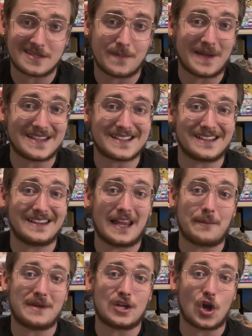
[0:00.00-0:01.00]
They basically
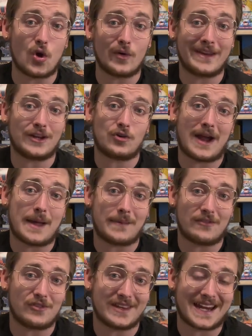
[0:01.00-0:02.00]
let me go in and grab
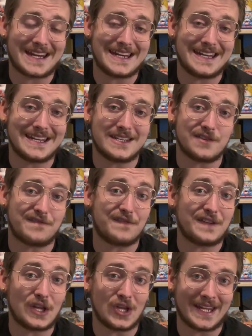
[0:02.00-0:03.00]
everything I needed to
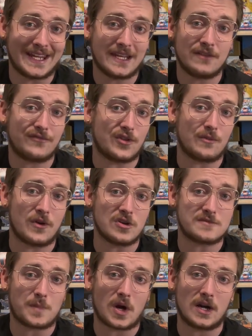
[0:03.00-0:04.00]
fill in, for the
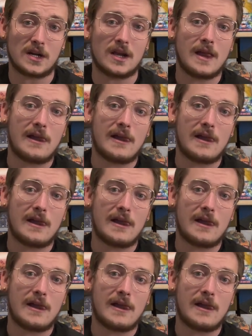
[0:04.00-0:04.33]
most part.